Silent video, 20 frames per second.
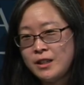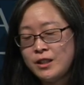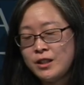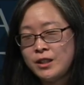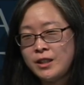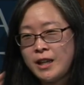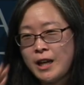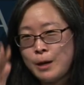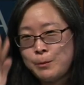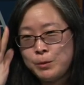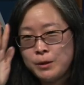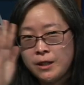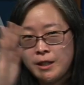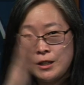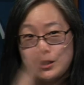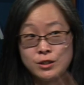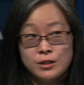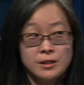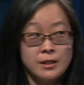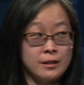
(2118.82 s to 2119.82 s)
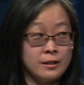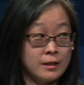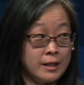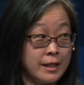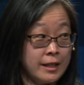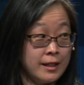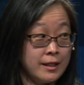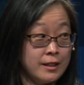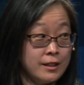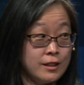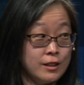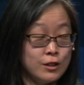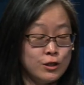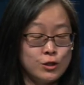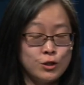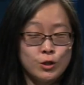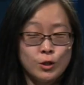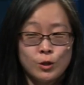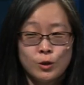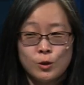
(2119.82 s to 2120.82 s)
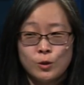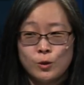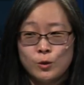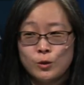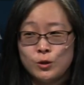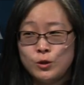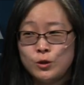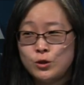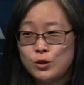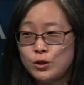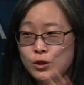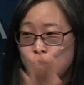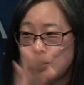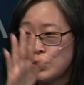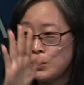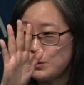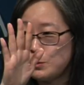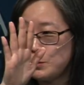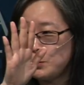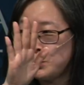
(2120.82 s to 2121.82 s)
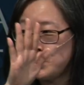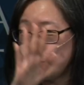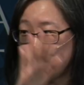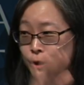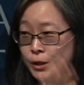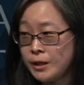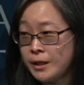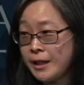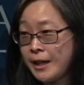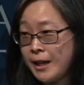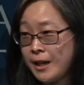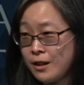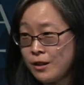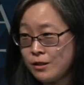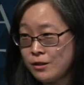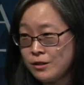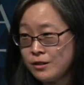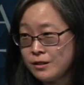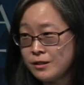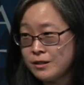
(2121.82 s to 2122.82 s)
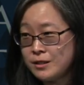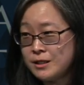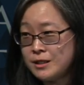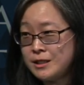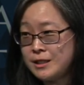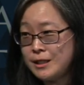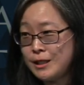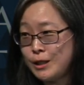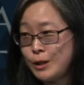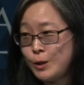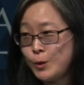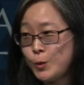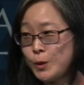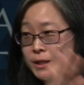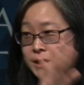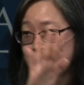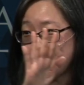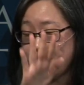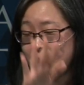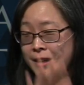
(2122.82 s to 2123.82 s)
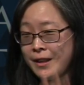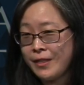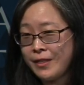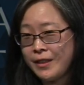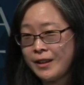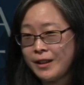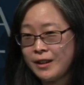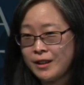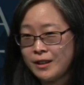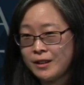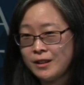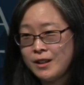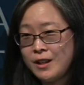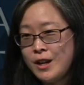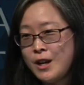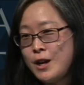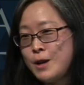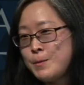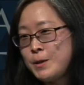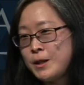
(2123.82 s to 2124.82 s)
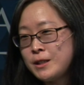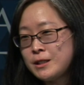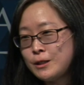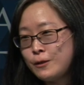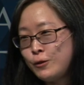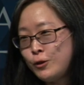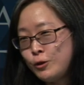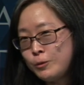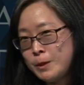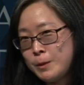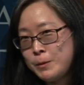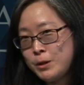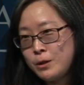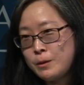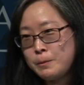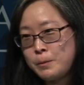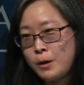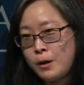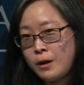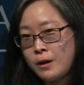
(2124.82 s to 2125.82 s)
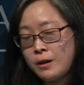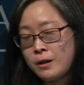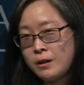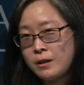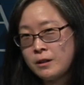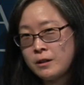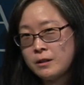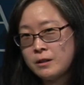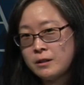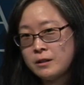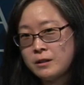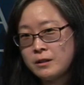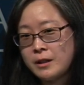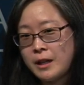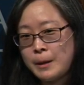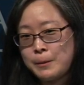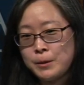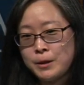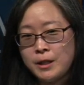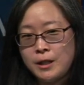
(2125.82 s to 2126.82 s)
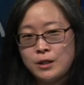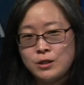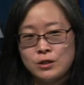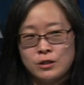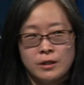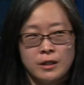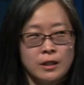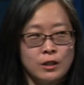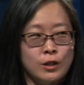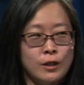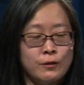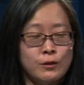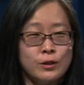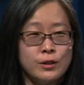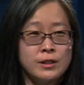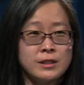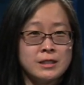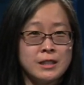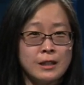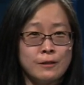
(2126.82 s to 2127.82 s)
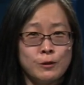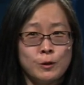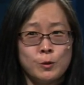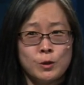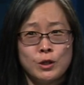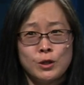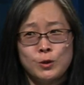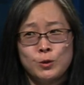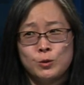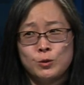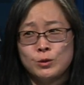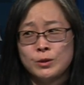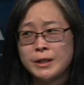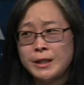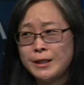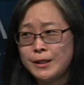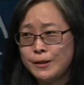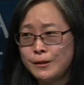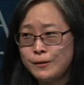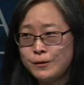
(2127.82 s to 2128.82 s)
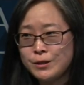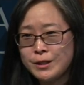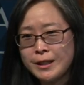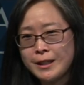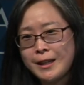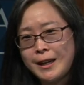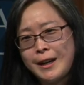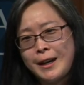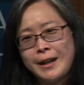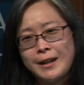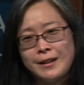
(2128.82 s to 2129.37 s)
the application's online. So you should just pull it out, see what's on there. Because if you remember the bar application, like you have to list everywhere you lived, like